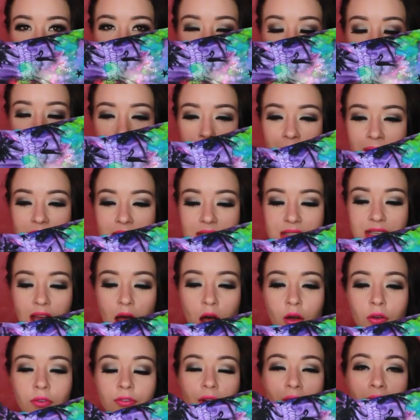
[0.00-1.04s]
top
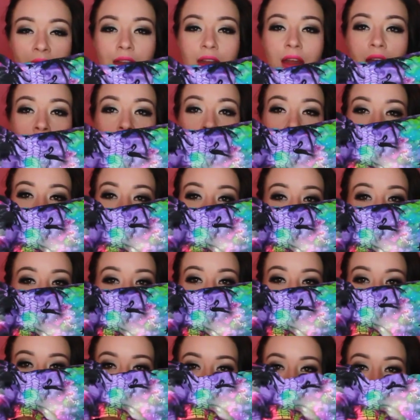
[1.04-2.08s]
itself, and then I'll just wear
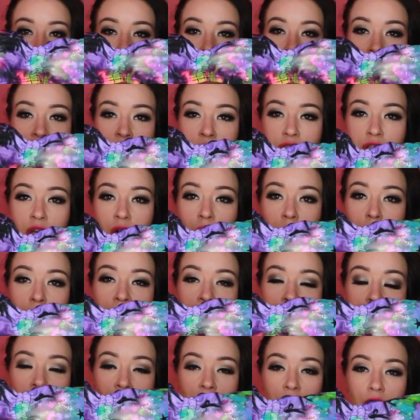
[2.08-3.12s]
it as a bandeau,
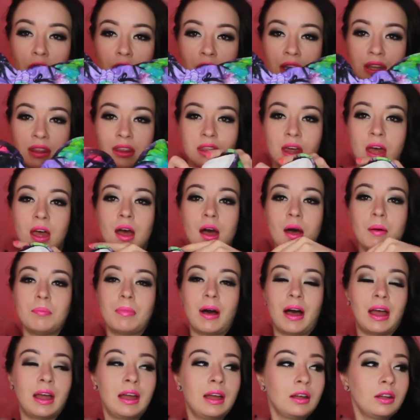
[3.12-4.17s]
like underneath
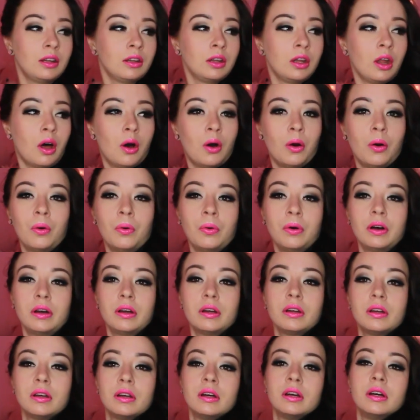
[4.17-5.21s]
my low
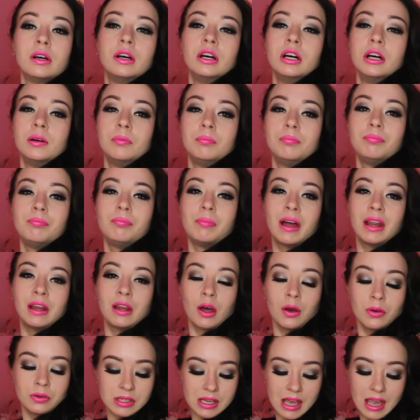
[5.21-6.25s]
my
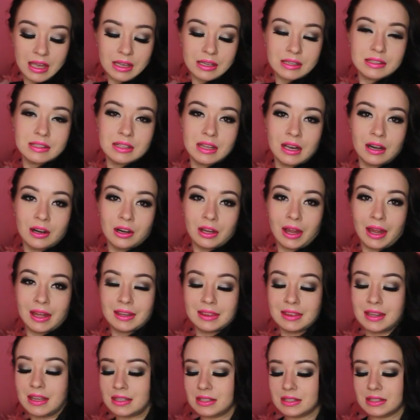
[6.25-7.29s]
low tanks that are
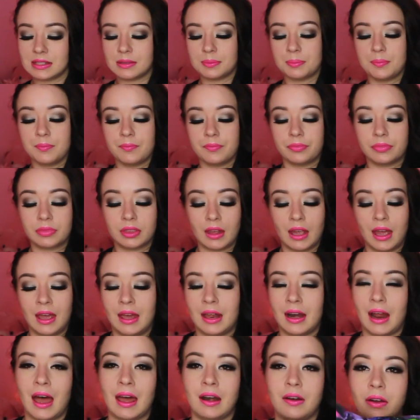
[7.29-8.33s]
like this.
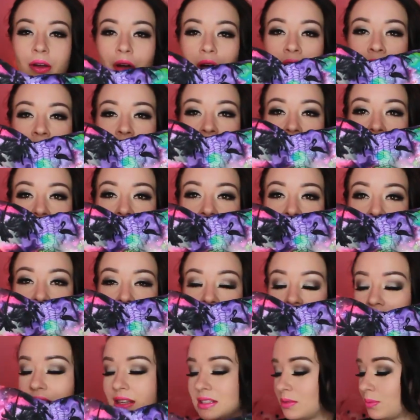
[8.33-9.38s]
And I don't know, I just think the
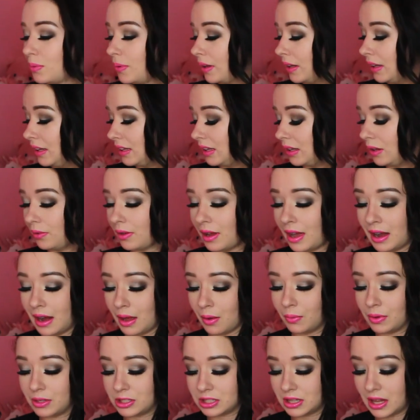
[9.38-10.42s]
print is really cute, and
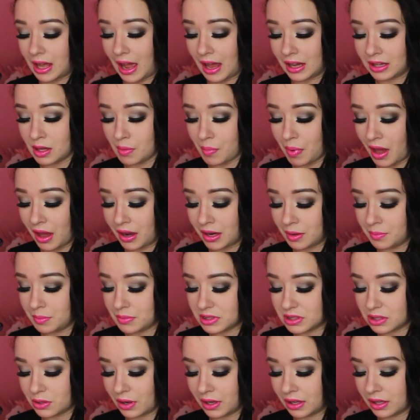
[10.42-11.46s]
I wish they had the
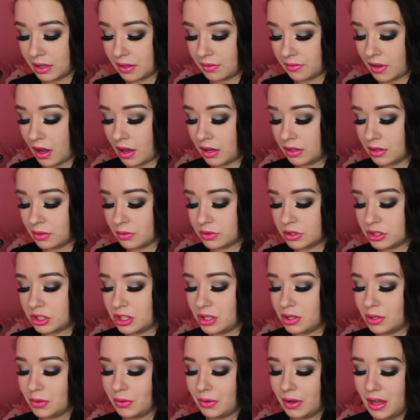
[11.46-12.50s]
bottoms so I could have gotten those
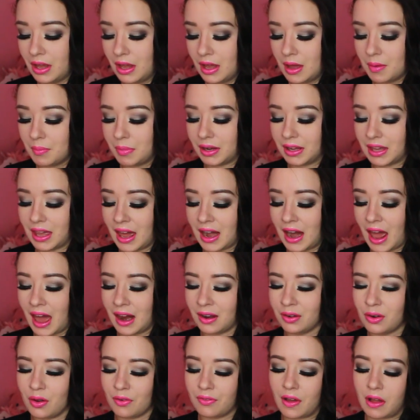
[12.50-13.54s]
too. But again,
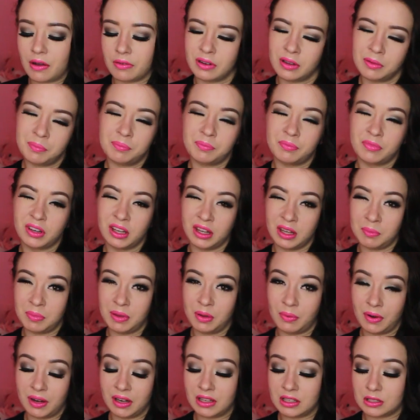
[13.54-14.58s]
I don't know if I'll re really
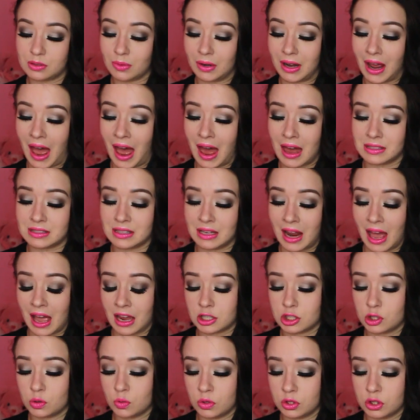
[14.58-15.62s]
be wearing this one as an
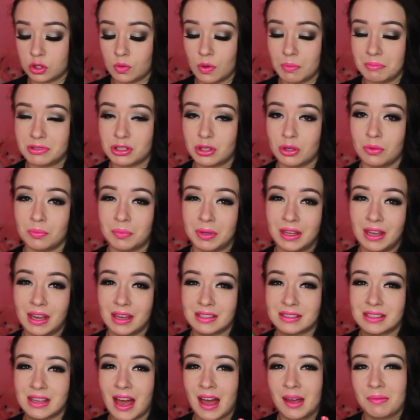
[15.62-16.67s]
actual swimsuit
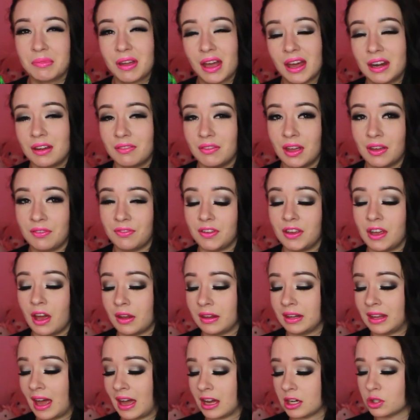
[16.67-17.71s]
because I'm kind of iffy
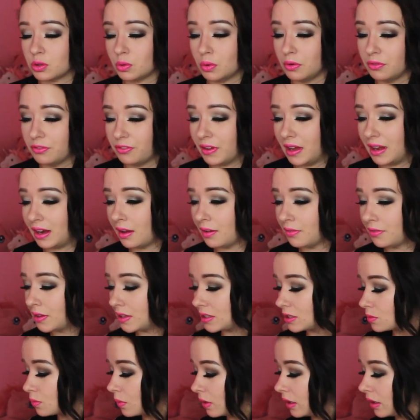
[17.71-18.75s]
on the actual fit of this